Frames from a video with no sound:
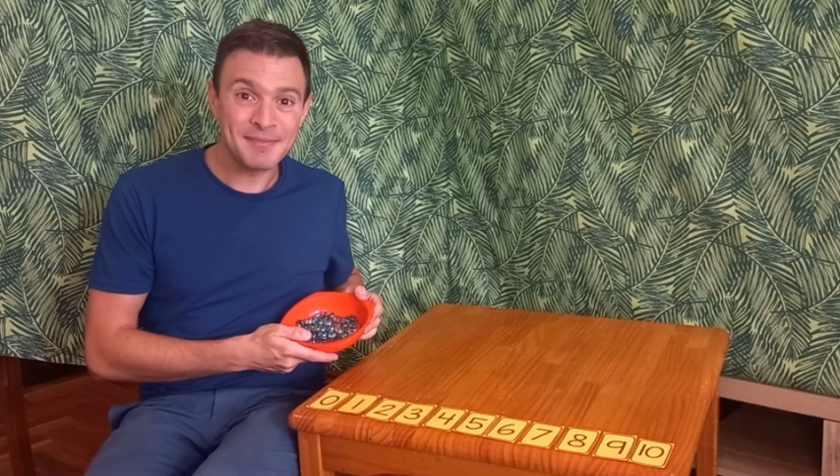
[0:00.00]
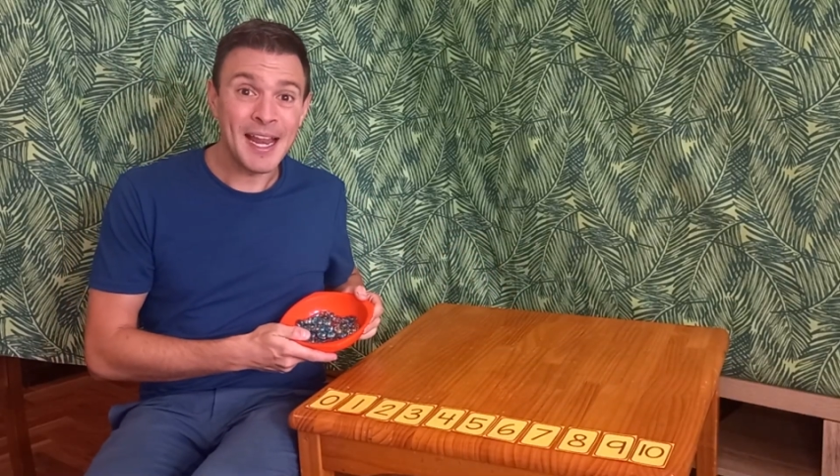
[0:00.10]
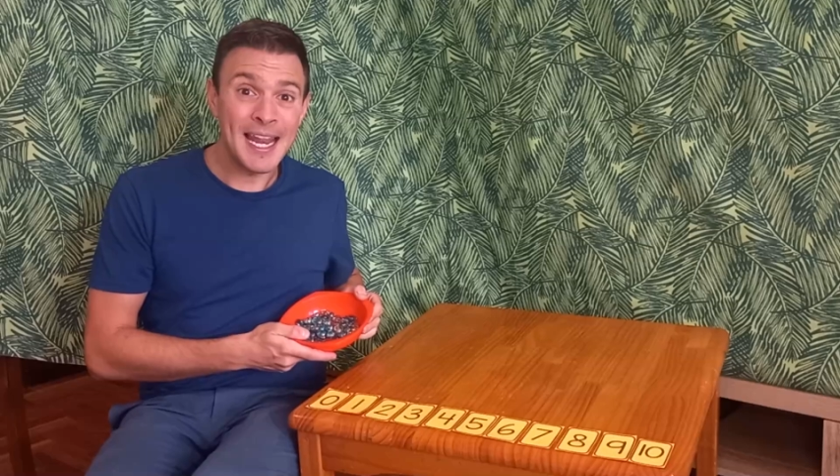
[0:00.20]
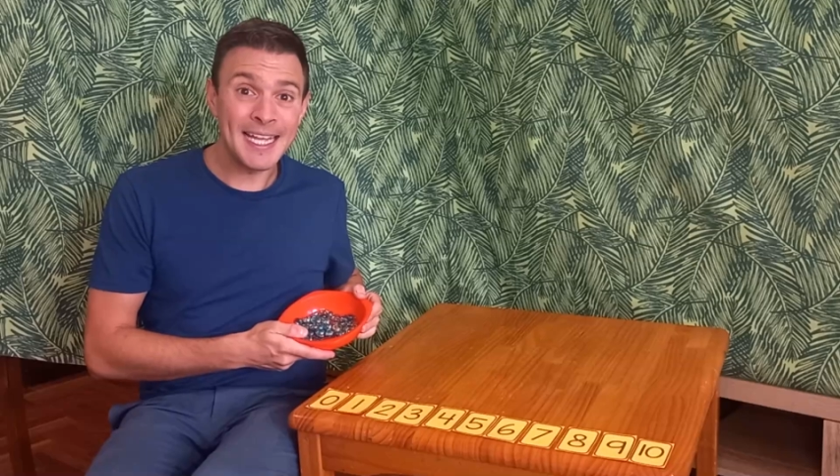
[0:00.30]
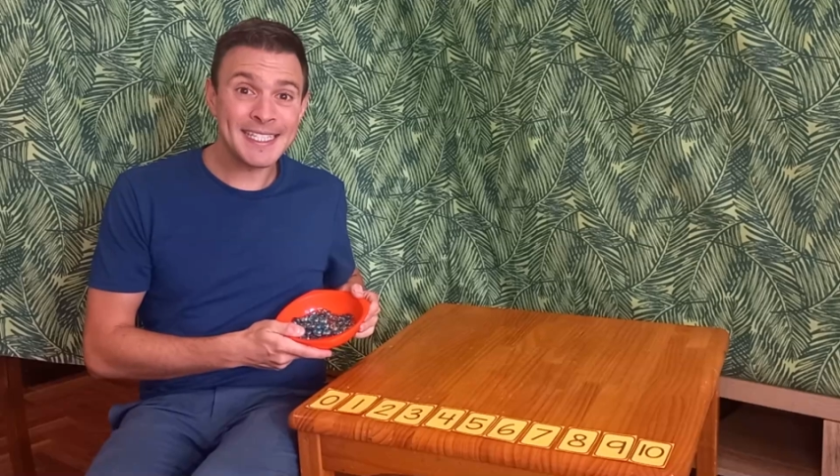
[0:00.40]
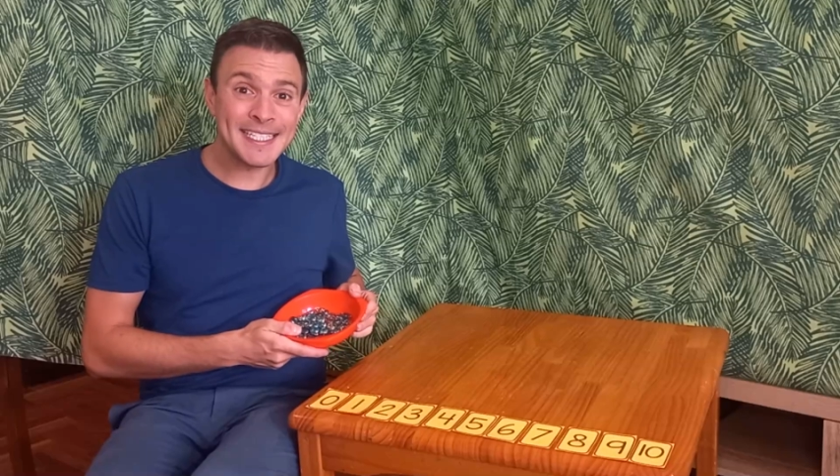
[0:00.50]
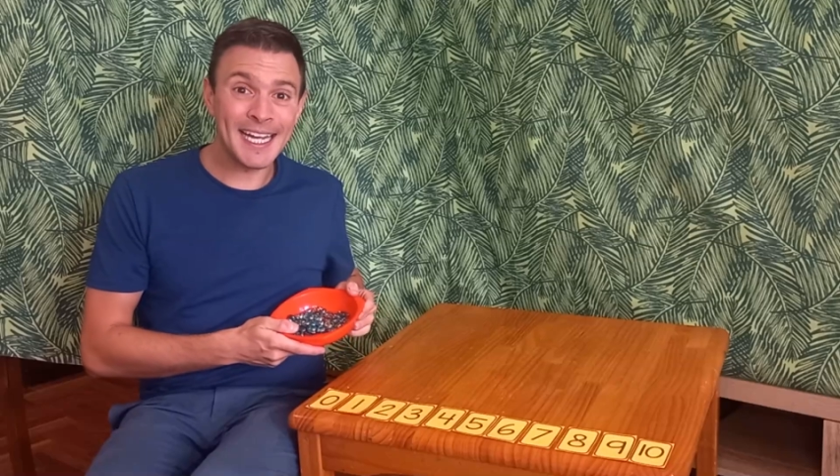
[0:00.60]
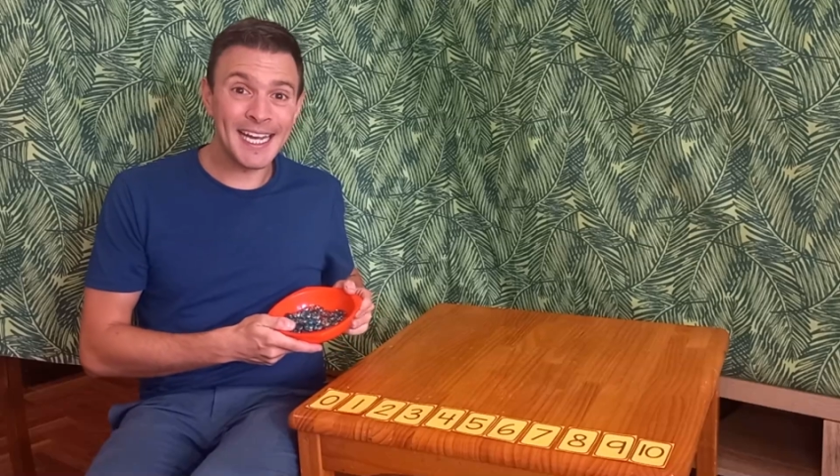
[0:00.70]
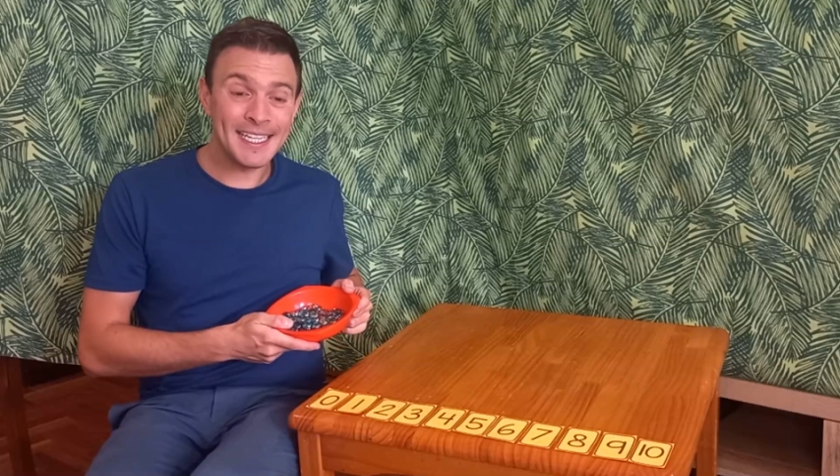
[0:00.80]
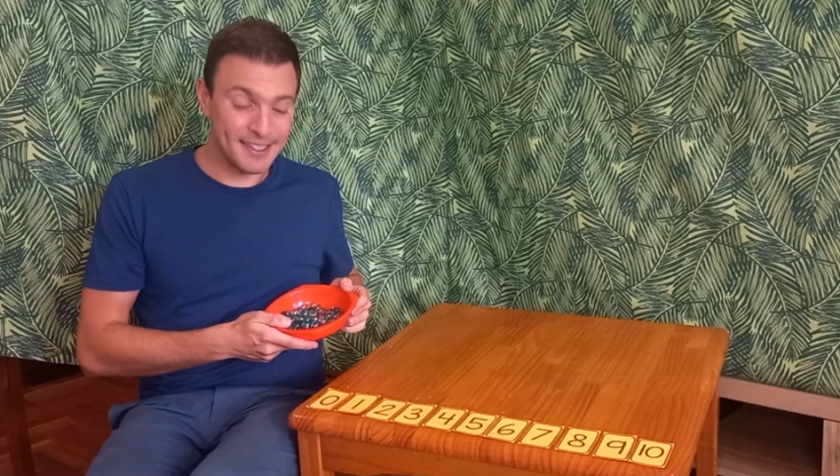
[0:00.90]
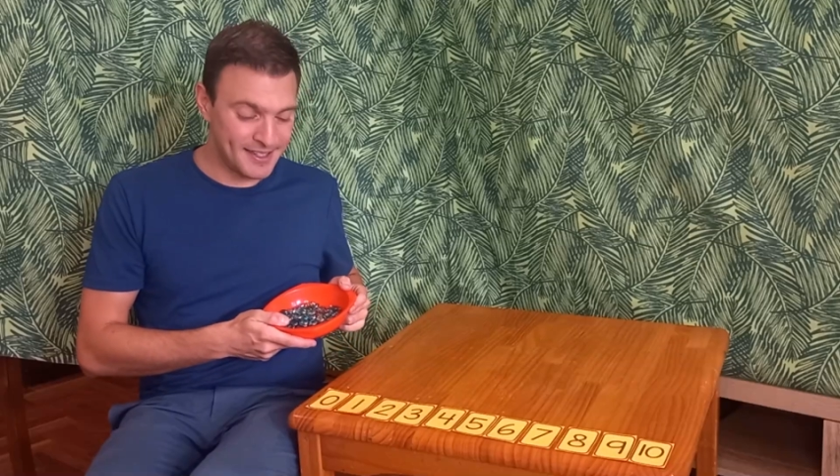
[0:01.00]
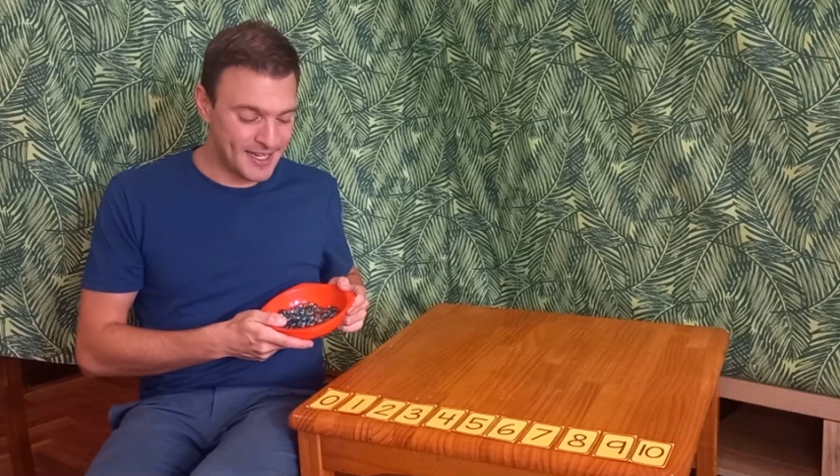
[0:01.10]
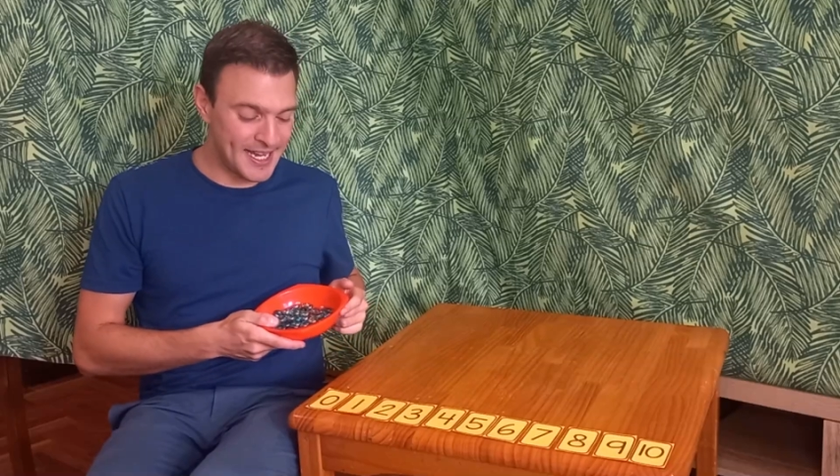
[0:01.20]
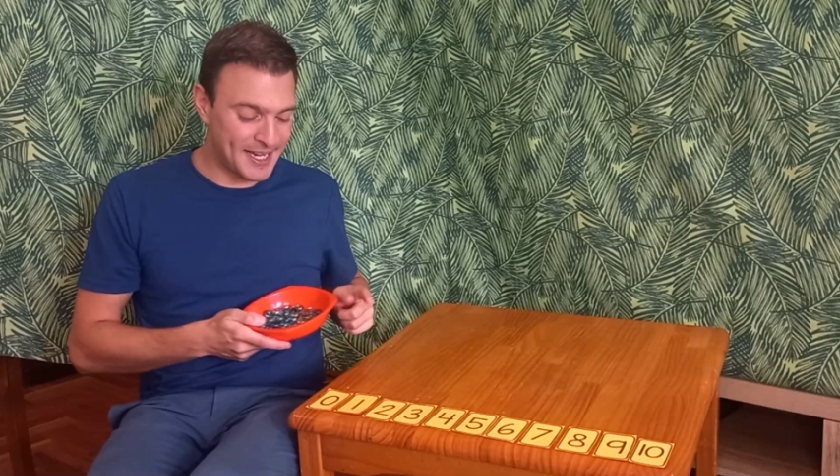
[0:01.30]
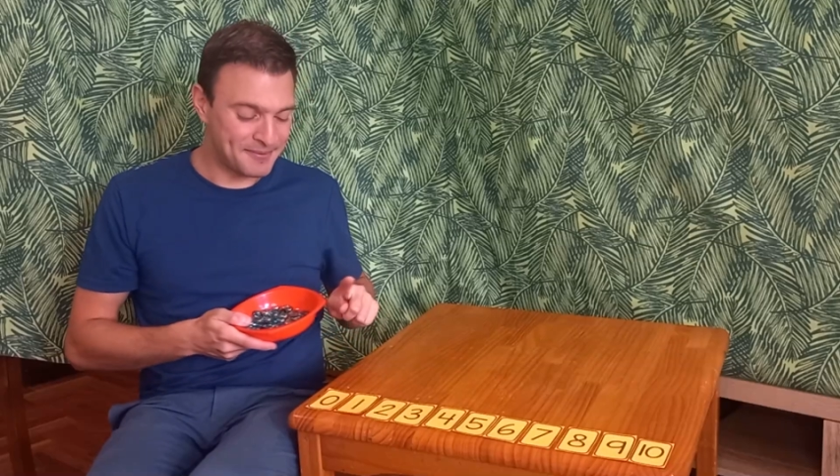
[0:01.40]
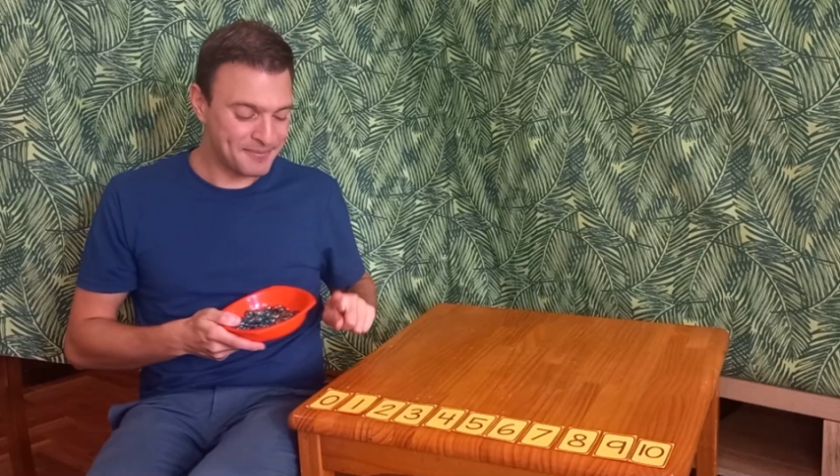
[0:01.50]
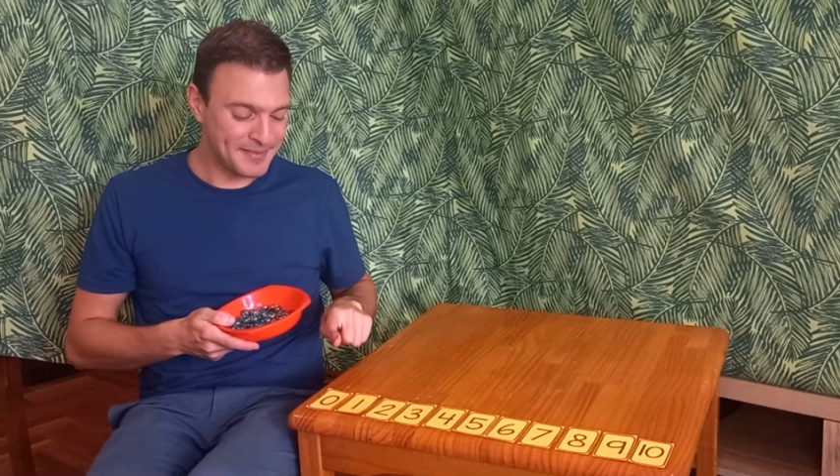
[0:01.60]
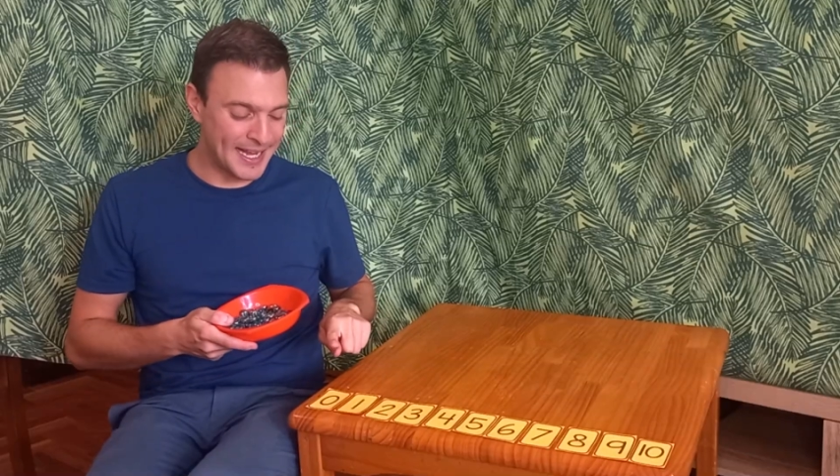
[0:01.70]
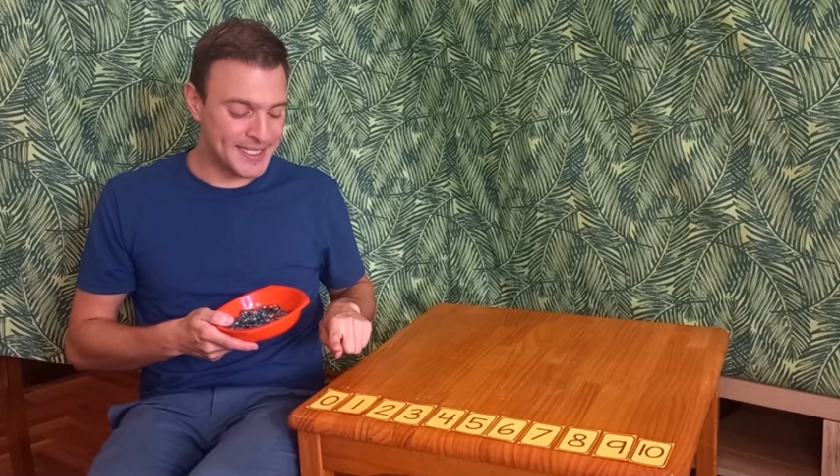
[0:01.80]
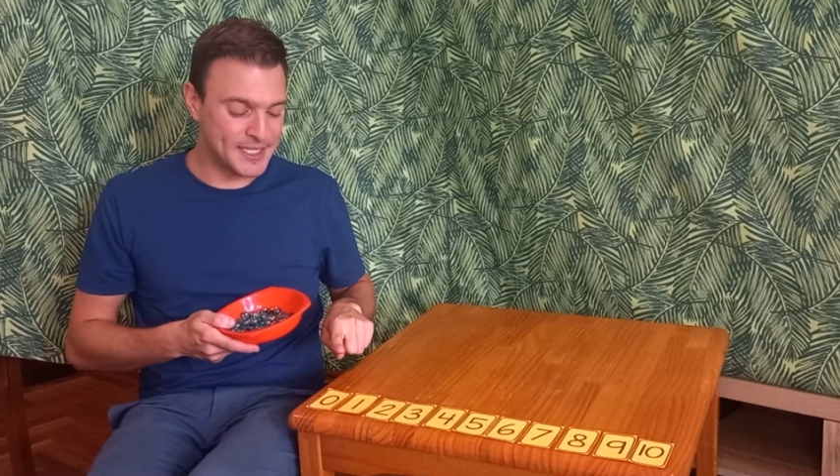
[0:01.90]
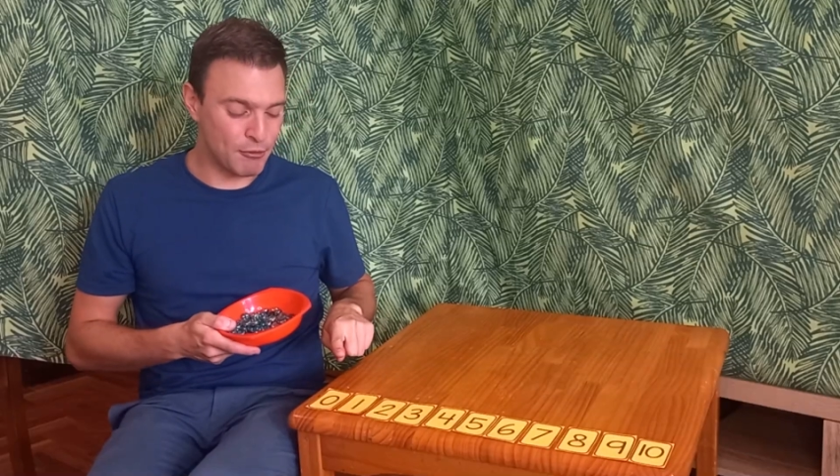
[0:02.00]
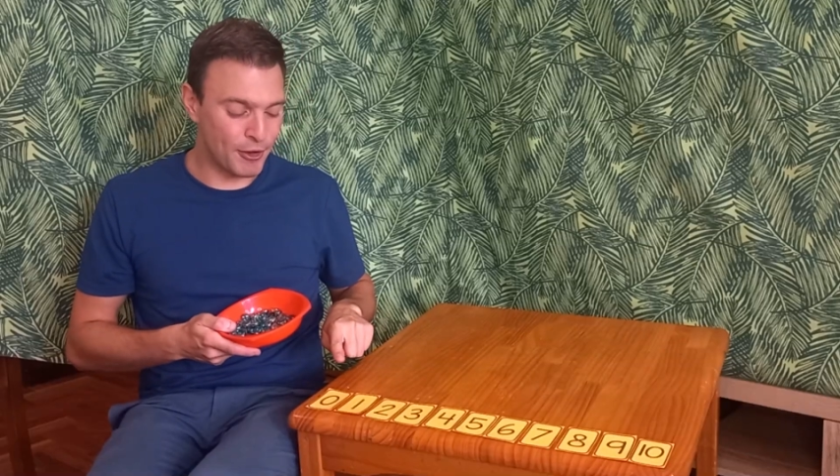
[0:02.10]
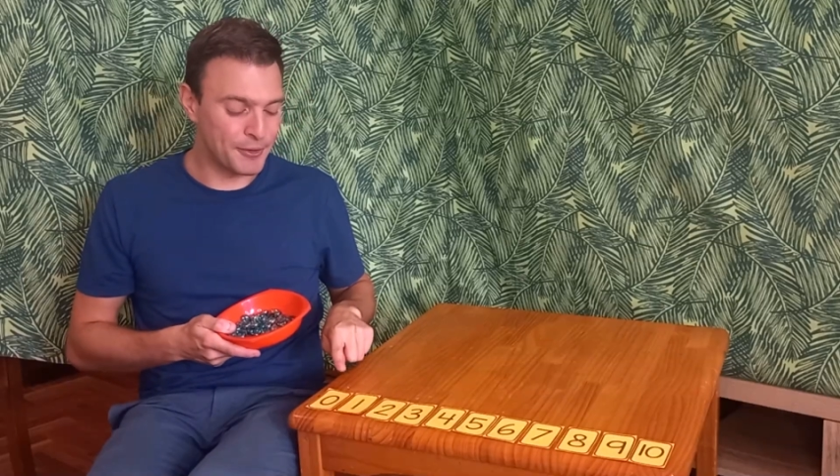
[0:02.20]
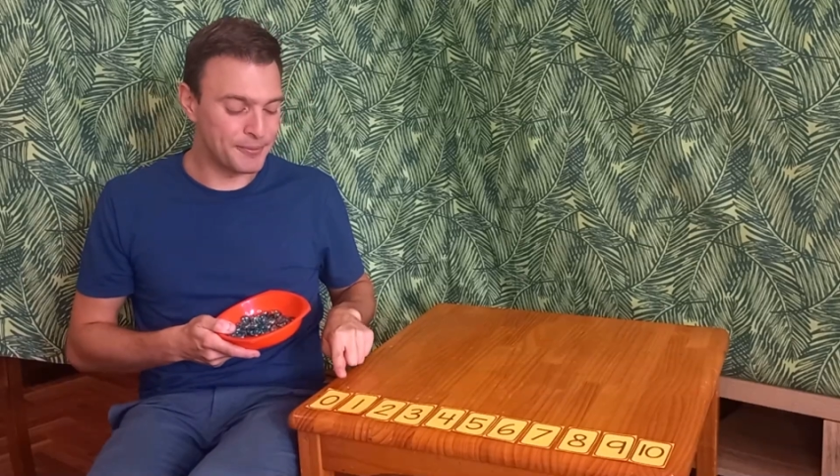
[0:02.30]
Let's start here at 0.